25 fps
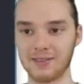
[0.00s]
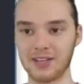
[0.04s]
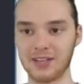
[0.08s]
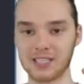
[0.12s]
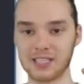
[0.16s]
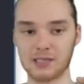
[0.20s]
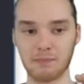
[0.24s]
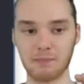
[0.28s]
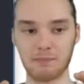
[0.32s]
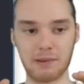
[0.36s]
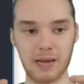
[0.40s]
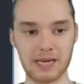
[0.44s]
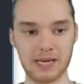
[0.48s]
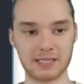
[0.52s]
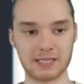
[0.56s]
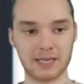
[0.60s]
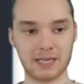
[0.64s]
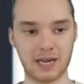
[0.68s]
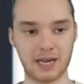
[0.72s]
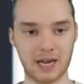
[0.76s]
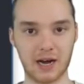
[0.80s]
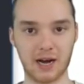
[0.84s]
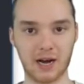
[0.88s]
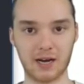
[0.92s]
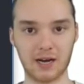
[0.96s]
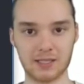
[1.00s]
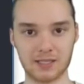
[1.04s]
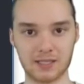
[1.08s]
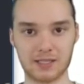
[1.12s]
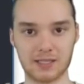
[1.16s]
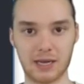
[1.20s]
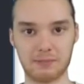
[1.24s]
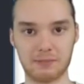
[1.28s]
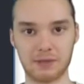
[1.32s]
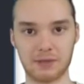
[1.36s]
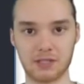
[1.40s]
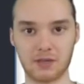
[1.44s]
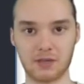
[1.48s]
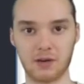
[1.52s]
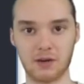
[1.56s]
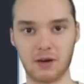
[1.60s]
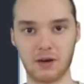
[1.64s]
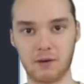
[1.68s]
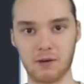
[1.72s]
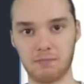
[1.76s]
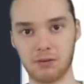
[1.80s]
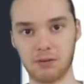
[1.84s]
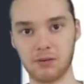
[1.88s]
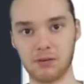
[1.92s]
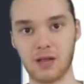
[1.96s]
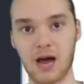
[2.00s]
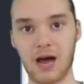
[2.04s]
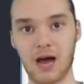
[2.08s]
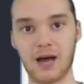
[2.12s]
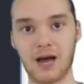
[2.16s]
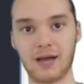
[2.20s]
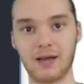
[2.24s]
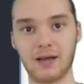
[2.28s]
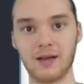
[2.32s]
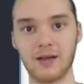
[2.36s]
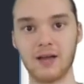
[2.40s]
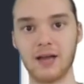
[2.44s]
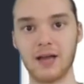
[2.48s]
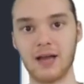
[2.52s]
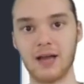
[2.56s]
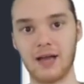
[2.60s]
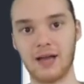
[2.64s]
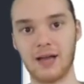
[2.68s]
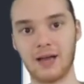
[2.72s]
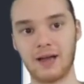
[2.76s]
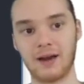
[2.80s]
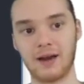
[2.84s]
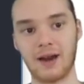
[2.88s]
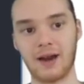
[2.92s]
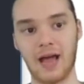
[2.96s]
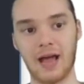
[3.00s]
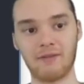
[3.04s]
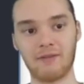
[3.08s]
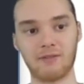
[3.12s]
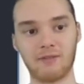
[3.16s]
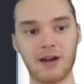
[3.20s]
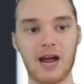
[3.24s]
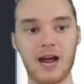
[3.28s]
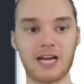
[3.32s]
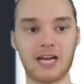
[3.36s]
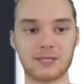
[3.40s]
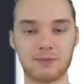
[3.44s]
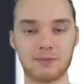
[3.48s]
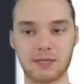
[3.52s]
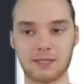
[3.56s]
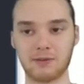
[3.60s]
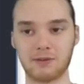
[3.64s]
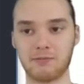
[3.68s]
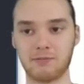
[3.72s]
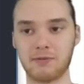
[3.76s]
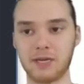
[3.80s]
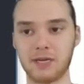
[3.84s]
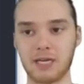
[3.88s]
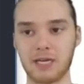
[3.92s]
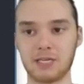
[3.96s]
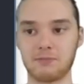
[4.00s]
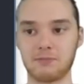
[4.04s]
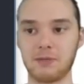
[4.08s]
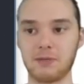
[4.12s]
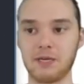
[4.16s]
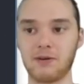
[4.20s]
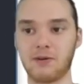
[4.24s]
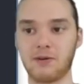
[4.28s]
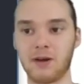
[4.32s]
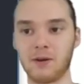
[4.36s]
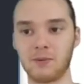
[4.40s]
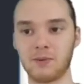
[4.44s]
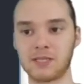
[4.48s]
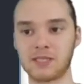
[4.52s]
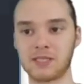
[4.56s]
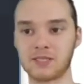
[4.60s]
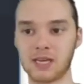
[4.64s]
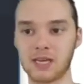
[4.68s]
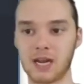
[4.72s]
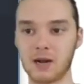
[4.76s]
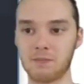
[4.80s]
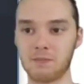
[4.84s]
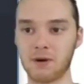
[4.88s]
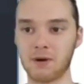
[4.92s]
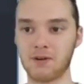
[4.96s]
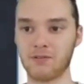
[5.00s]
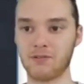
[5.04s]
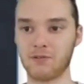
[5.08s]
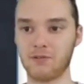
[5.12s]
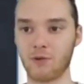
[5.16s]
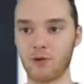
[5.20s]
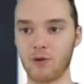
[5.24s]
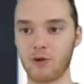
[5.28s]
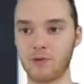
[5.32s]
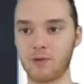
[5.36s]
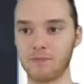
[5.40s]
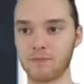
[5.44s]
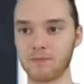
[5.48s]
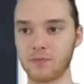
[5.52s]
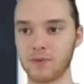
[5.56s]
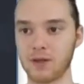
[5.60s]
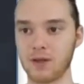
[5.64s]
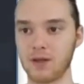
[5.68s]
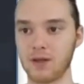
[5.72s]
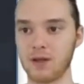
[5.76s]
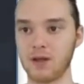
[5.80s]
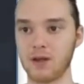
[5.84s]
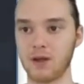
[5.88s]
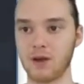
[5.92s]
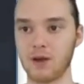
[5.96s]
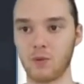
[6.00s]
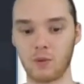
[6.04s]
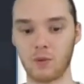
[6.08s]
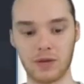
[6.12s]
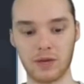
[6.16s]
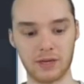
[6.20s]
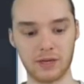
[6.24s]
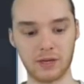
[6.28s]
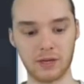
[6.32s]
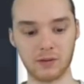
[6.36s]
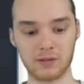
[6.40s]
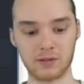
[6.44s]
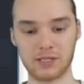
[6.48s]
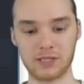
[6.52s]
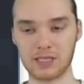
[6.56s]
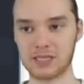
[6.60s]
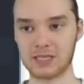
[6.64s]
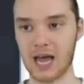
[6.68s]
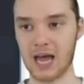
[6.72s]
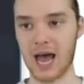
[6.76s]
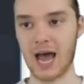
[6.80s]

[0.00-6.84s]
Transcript: this basic concept is going to apply in every aspect of PHP, right? We set up our form, we use